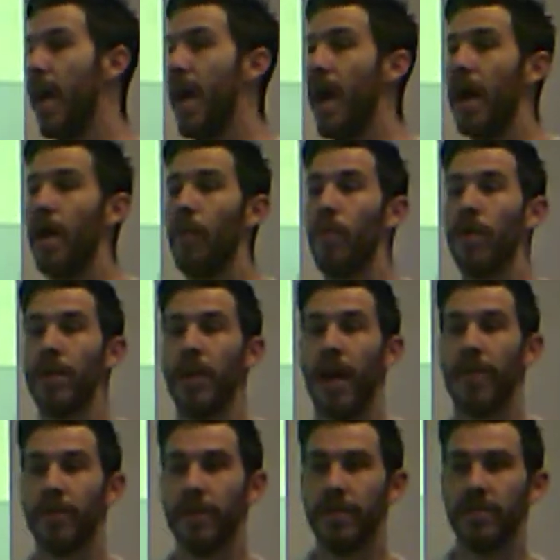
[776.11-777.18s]
One
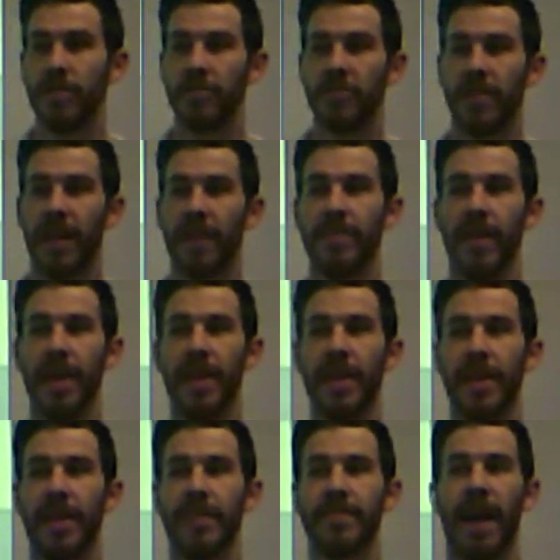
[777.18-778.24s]
other research that I've done
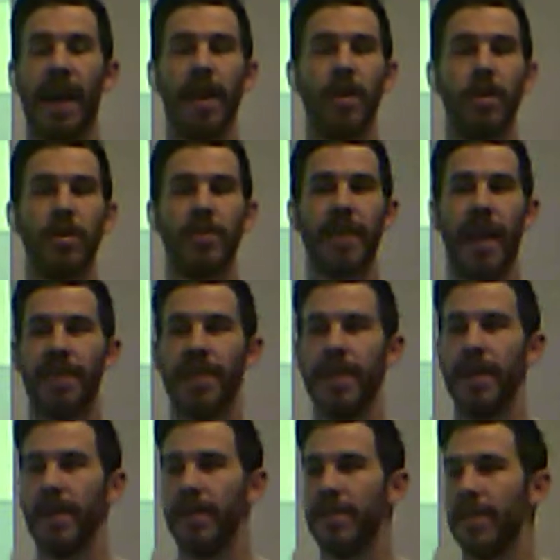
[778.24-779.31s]
is I looked at
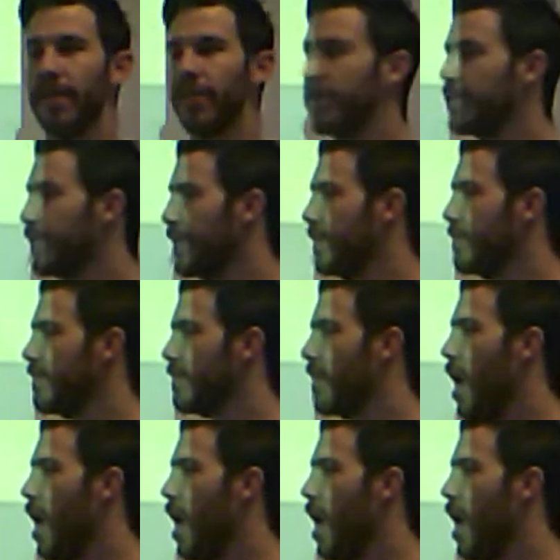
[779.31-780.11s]
the differences